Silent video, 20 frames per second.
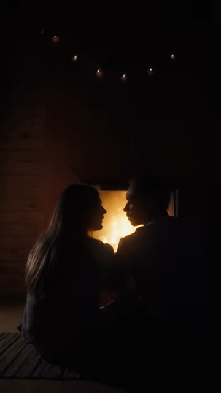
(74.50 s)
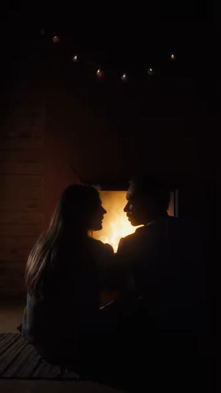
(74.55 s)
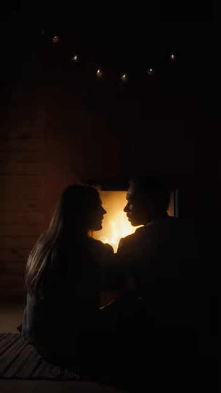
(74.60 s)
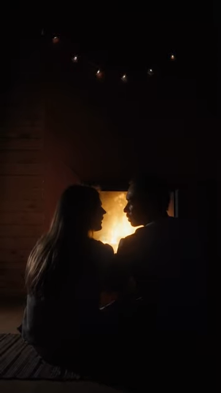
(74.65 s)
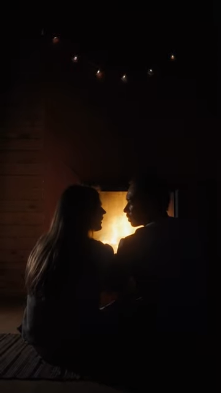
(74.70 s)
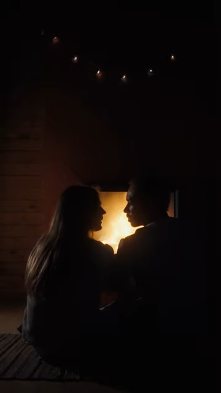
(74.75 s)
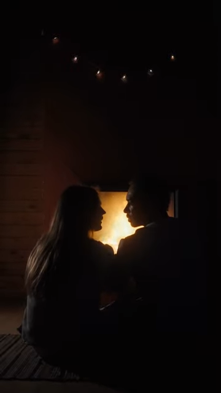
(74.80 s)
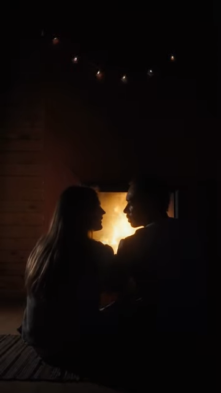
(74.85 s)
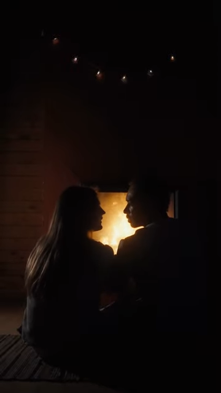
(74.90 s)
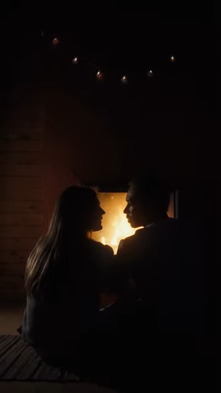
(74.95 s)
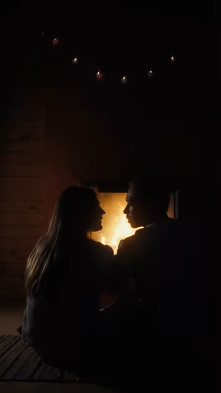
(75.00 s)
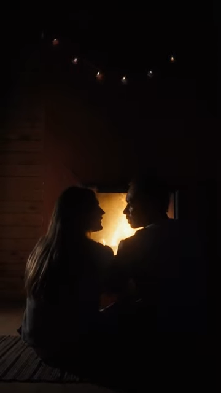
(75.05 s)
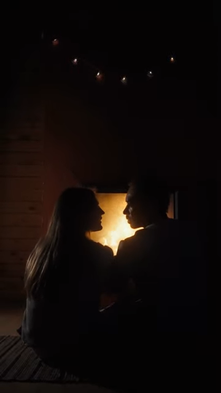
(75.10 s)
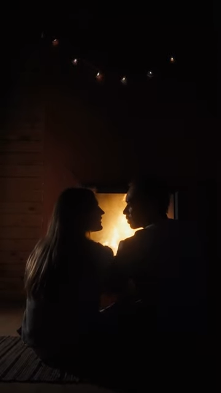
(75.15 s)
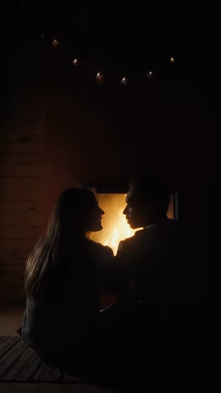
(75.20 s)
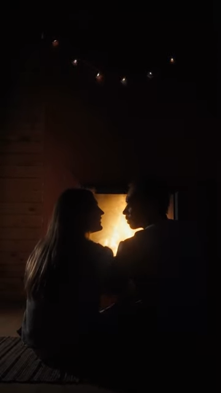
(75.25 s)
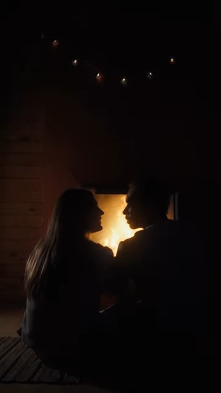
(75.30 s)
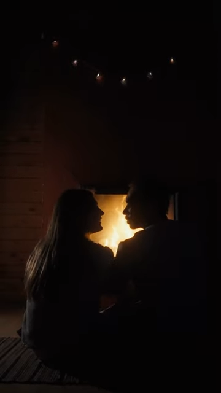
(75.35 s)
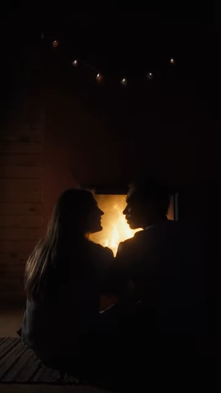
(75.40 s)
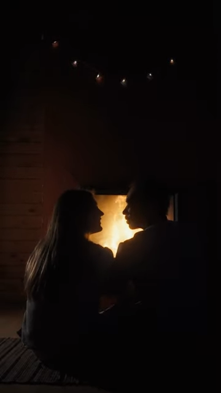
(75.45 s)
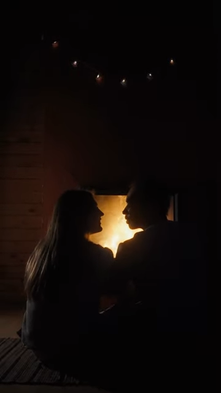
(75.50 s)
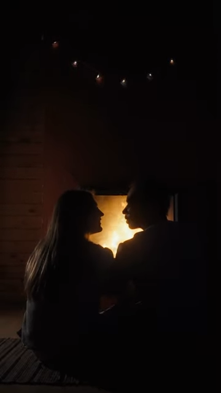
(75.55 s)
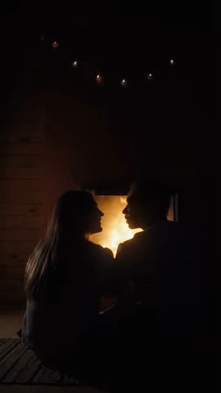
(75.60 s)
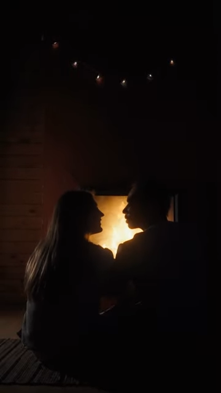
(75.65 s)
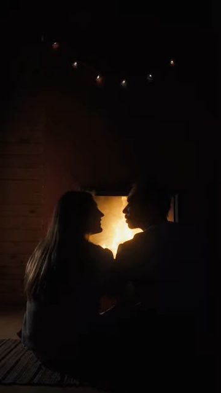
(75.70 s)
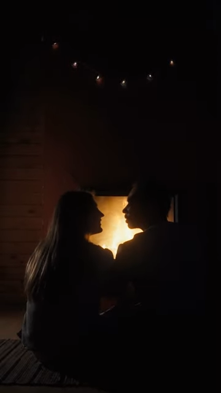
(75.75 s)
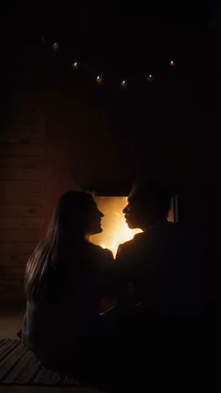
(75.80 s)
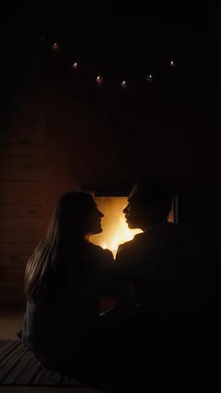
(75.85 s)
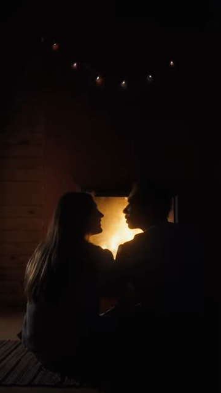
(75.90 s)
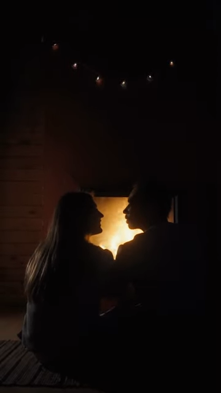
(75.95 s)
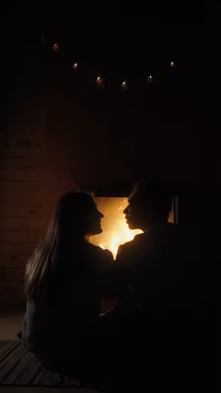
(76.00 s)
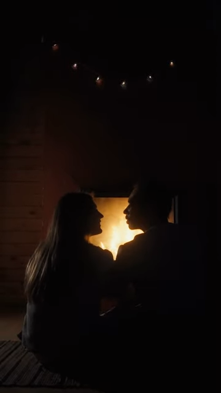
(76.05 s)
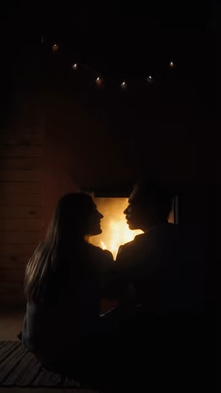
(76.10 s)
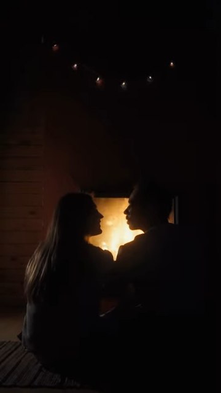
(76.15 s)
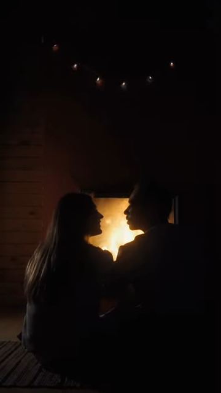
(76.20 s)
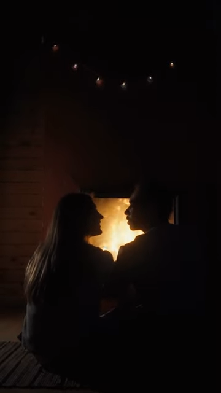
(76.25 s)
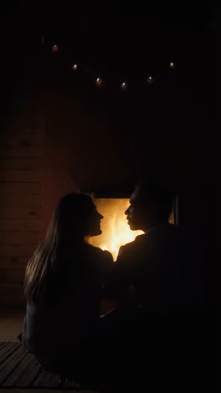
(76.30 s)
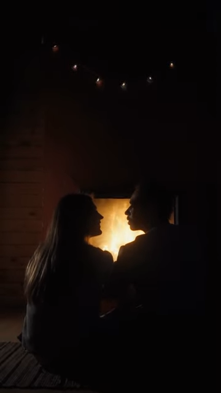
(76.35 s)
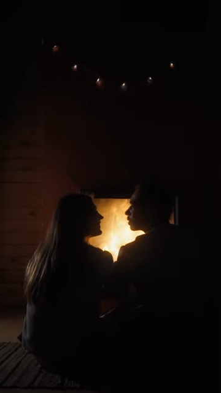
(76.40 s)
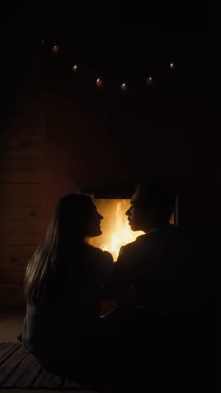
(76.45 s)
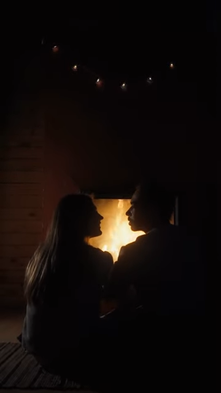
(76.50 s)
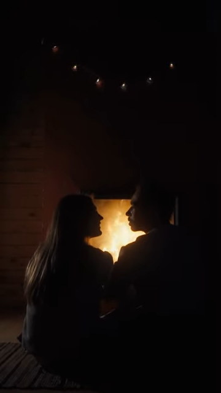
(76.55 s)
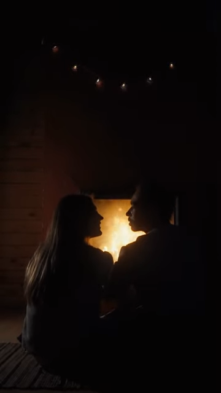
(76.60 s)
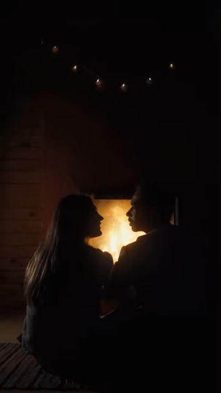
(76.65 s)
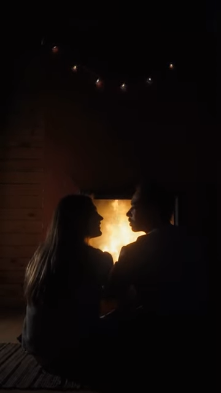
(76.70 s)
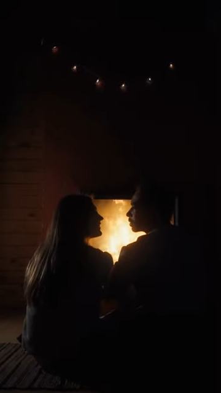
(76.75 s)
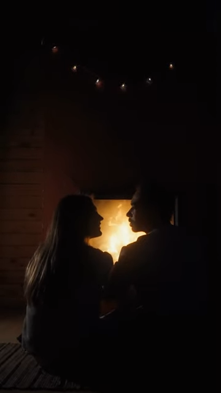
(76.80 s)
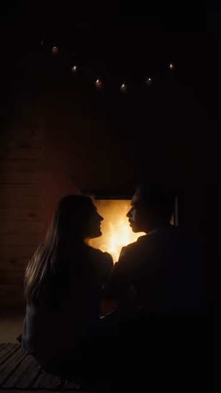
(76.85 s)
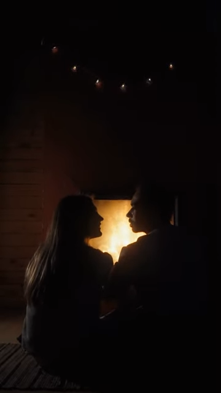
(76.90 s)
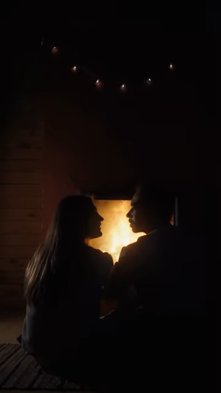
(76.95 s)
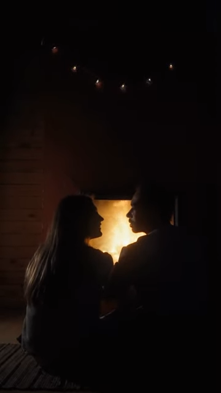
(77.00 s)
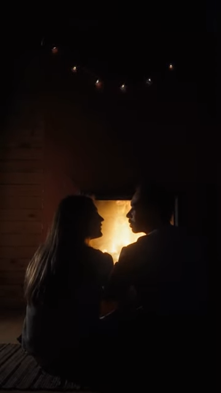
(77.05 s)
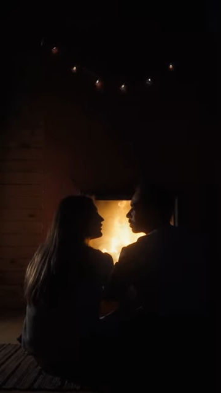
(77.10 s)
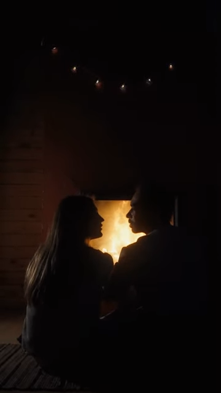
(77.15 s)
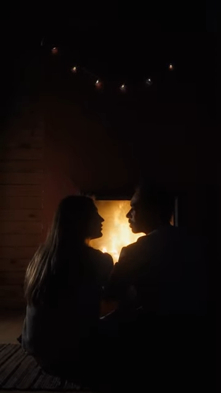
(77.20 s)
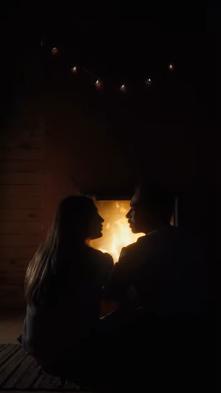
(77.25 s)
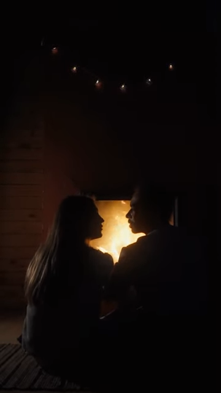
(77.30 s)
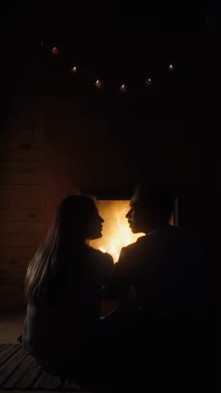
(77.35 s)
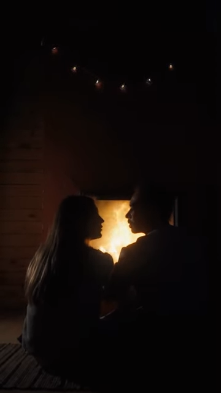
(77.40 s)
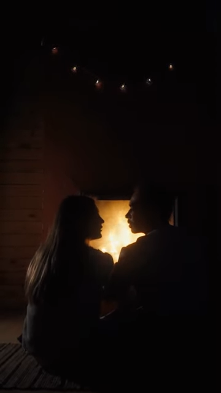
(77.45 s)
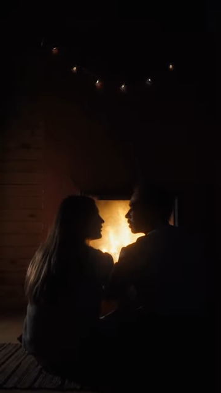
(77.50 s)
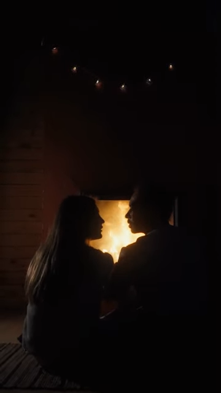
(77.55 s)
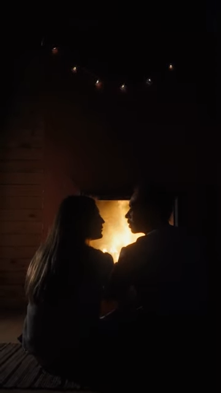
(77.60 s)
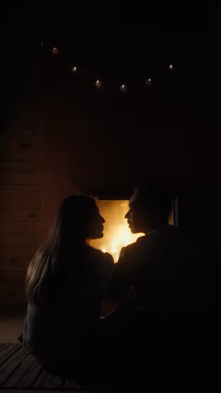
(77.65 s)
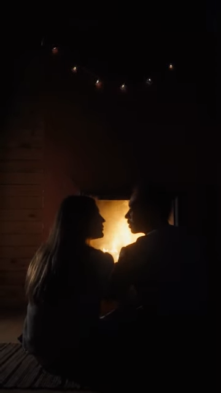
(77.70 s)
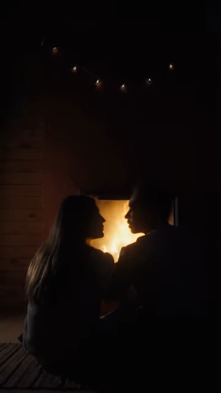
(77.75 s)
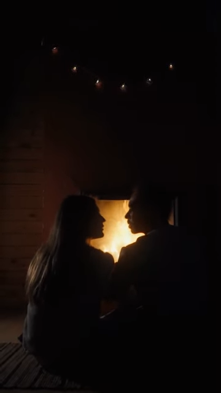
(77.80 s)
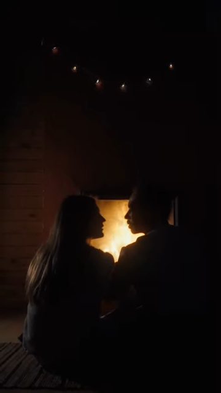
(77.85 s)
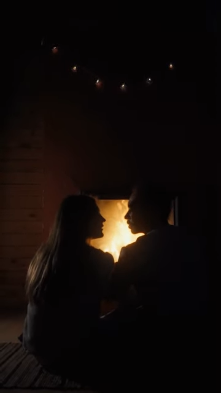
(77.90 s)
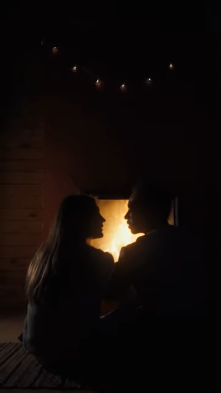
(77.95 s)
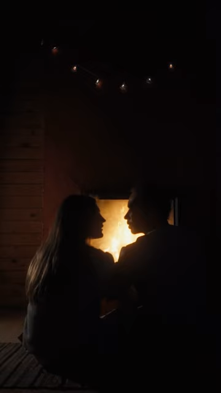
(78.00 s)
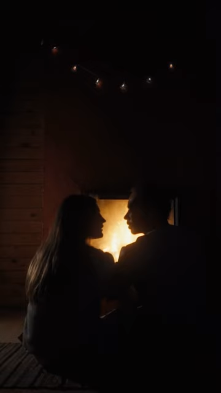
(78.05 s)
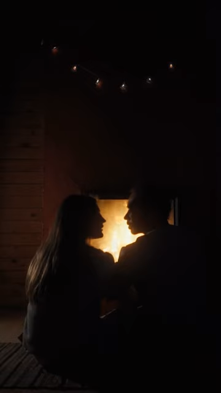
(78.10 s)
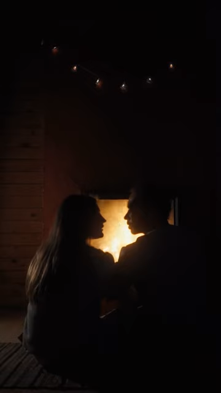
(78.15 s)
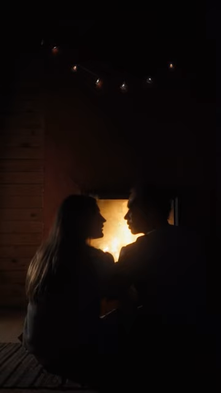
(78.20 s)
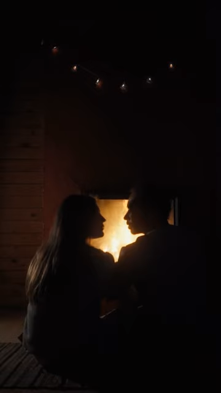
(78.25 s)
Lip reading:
[unreadable: no face in view]